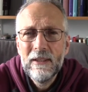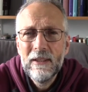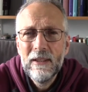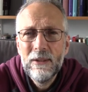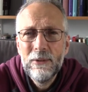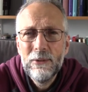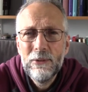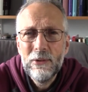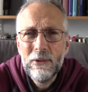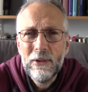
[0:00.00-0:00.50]
I
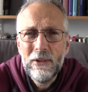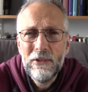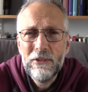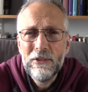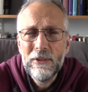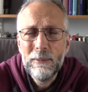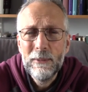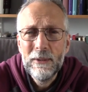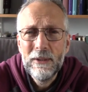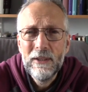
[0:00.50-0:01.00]
was talking to
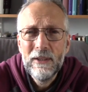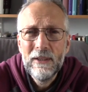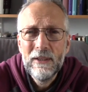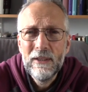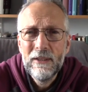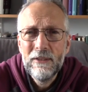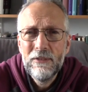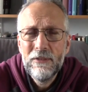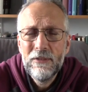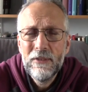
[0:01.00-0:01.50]
someone
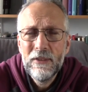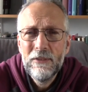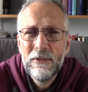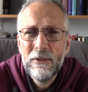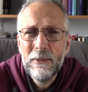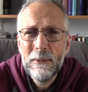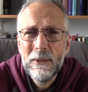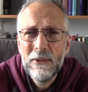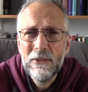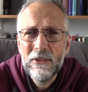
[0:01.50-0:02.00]
a few
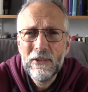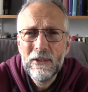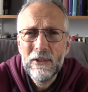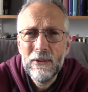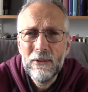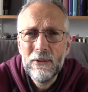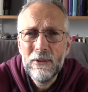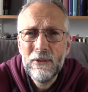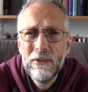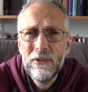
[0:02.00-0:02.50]
weeks
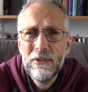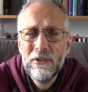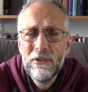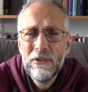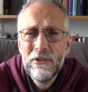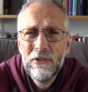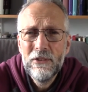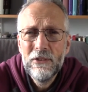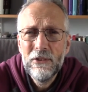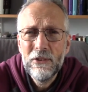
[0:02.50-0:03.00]
ago who
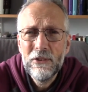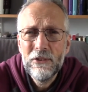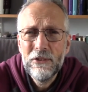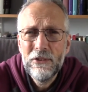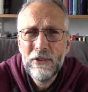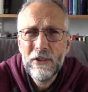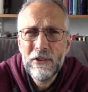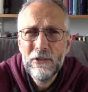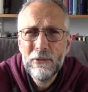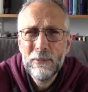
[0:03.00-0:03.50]
talked
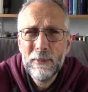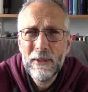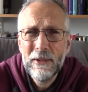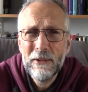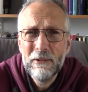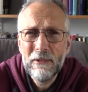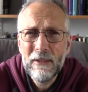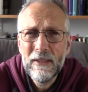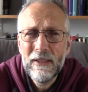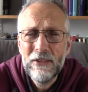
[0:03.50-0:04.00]
just about the
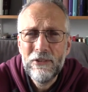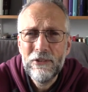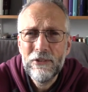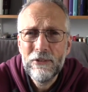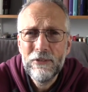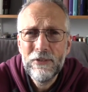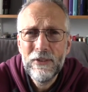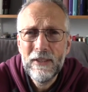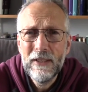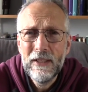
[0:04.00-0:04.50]
release of
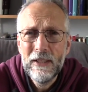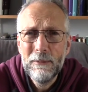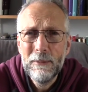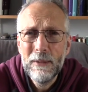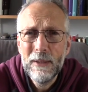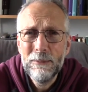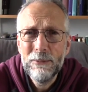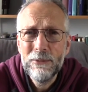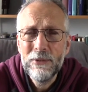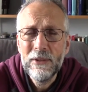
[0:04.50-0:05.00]
finally being
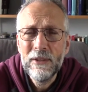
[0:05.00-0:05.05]
able